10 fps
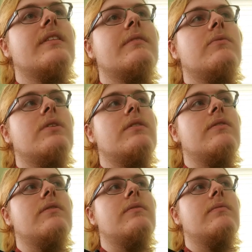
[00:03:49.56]
one
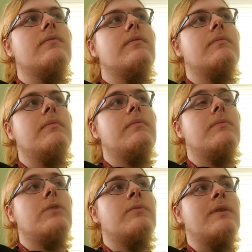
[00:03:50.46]
of
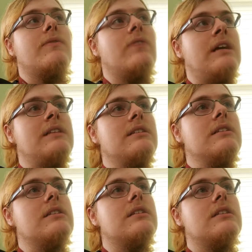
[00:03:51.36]
one of my
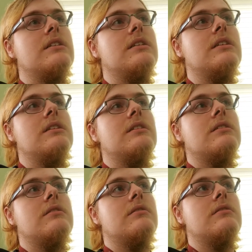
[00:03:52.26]
friends is
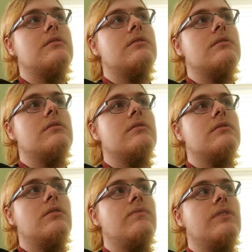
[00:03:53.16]

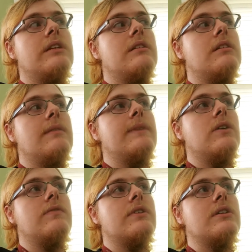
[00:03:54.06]
hopefully coming
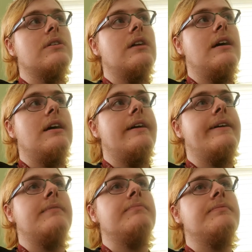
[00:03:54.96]
over.
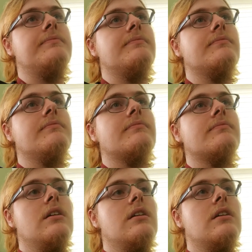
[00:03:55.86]
Um,
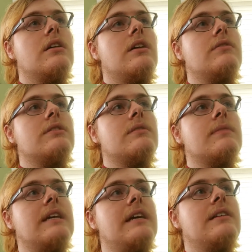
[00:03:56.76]
out to
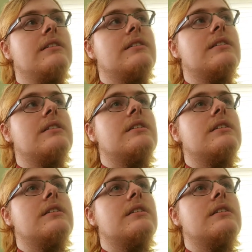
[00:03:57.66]
something else,